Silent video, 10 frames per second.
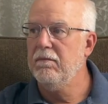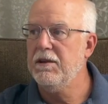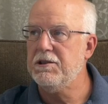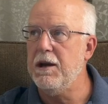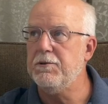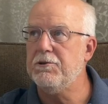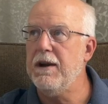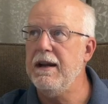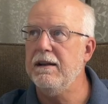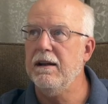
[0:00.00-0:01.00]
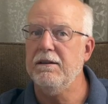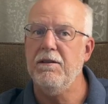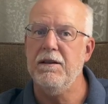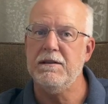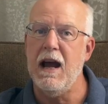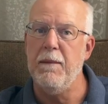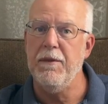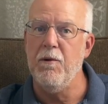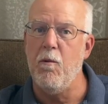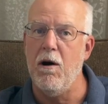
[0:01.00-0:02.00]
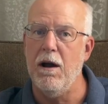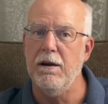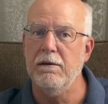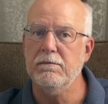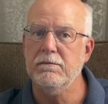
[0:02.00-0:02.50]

substrate to the top of the water.